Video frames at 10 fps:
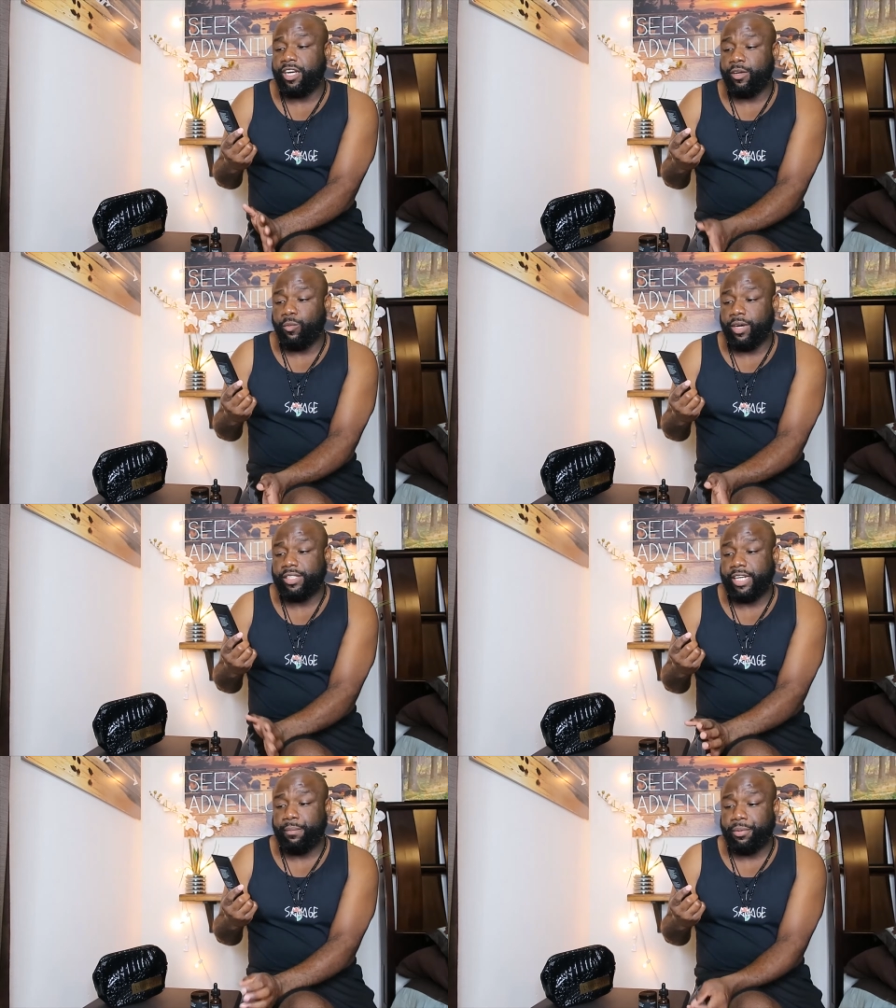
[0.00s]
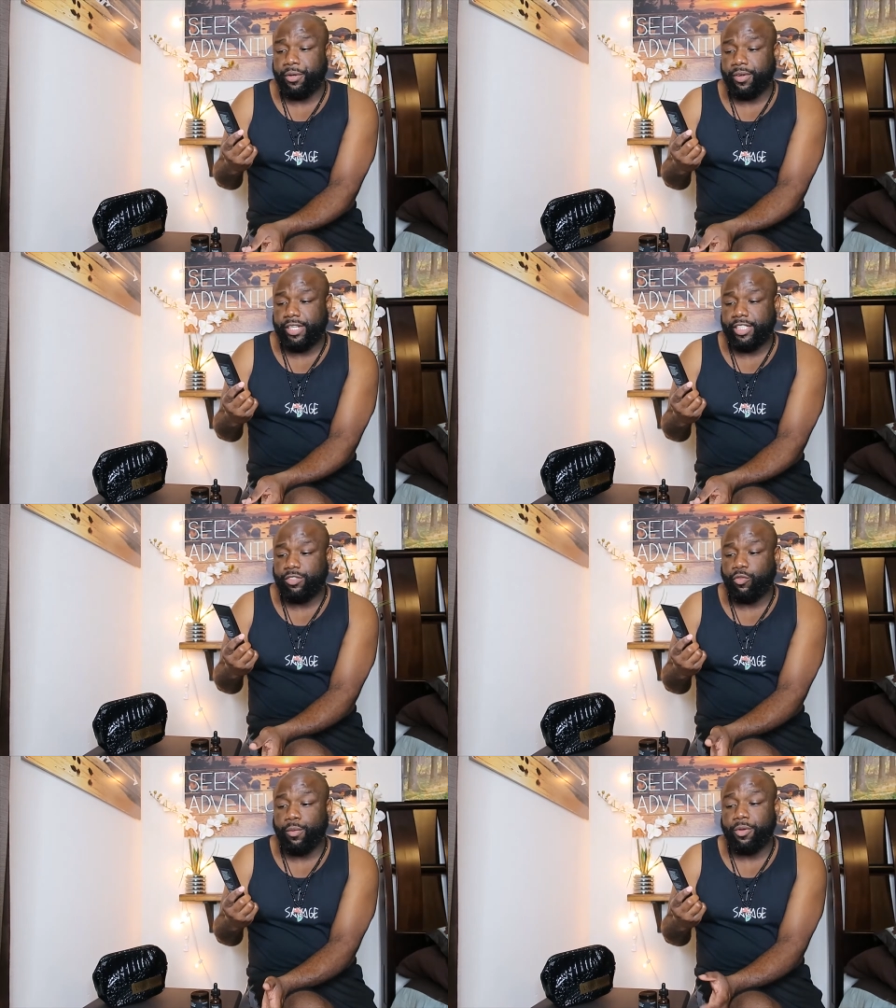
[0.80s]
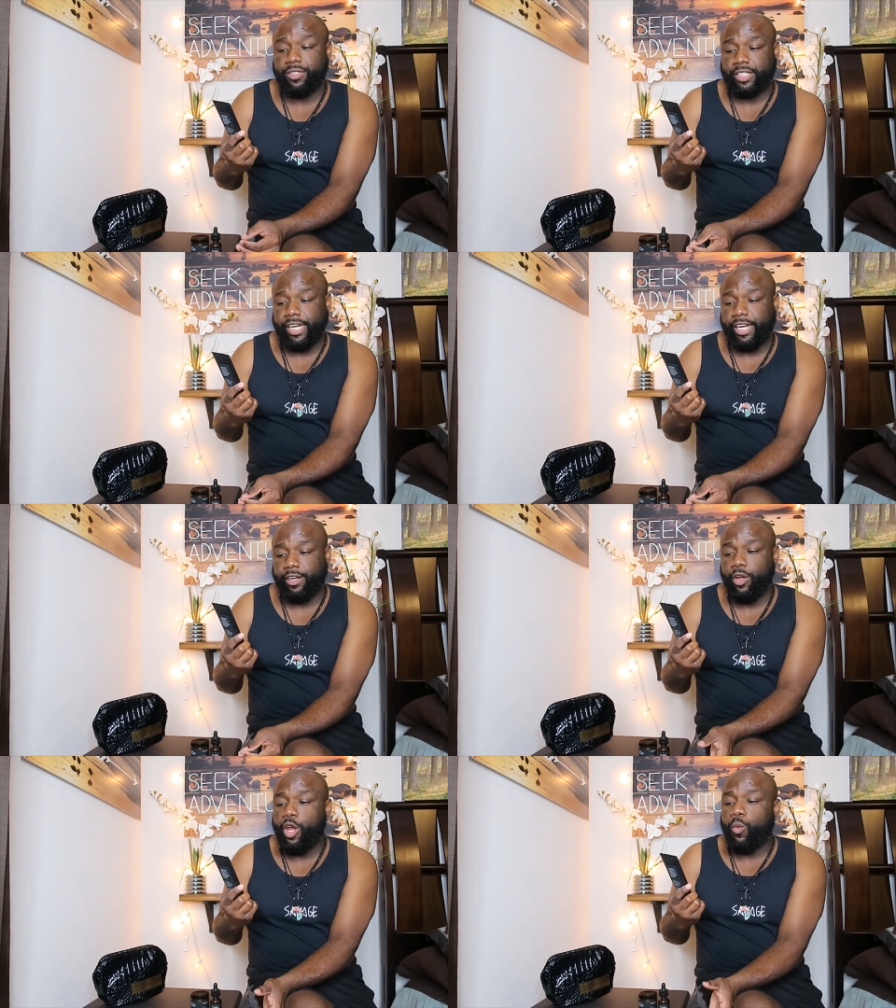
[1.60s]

unwanted impurities from your skin